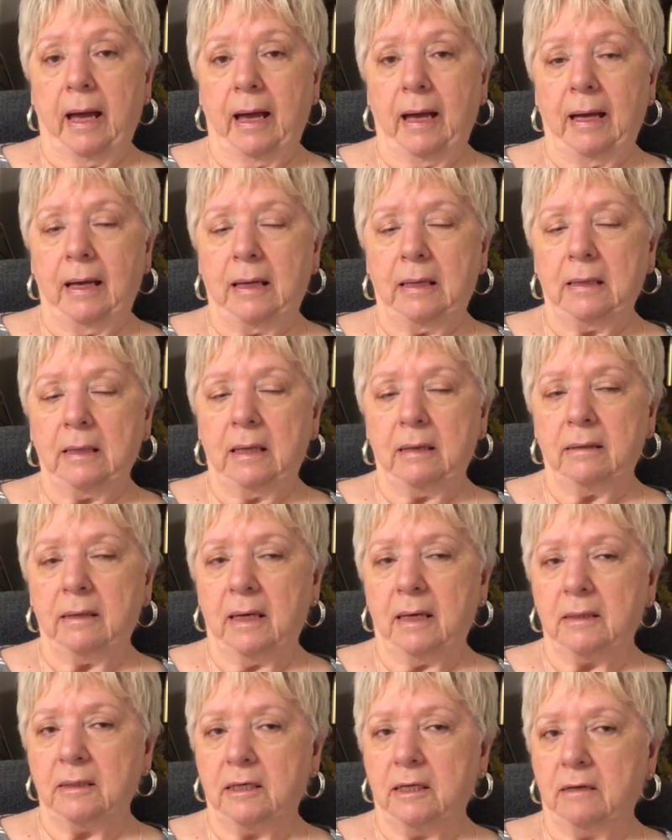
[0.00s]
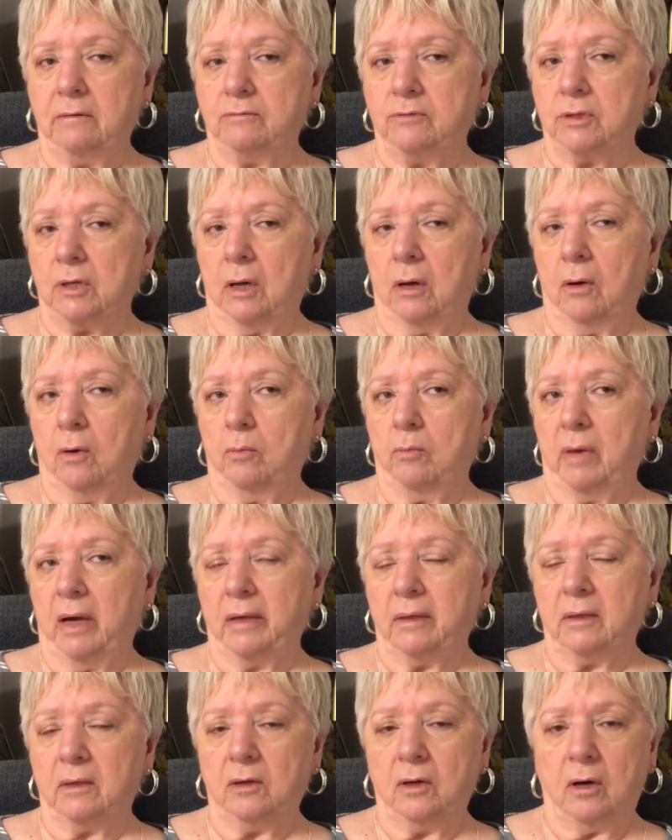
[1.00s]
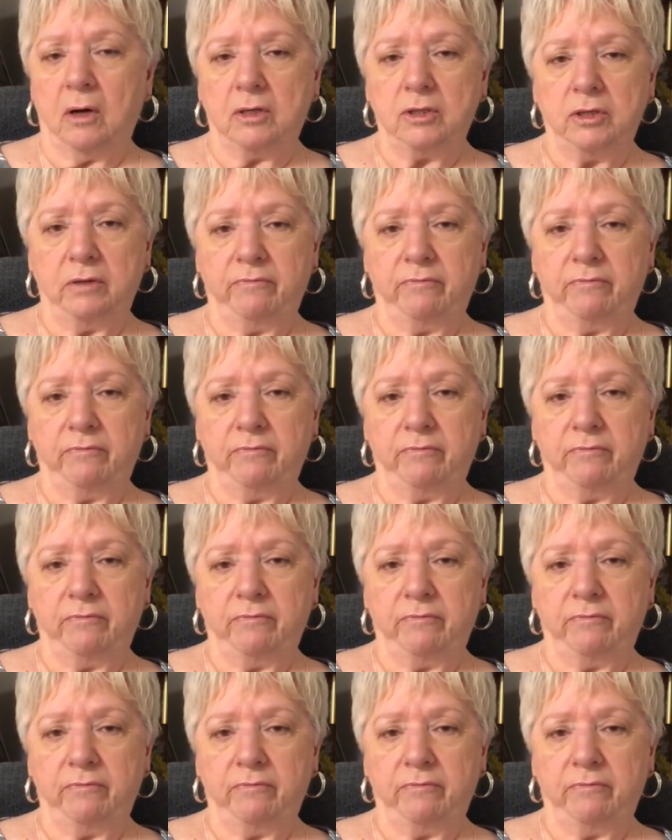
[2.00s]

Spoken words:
And that gives, oh my gosh,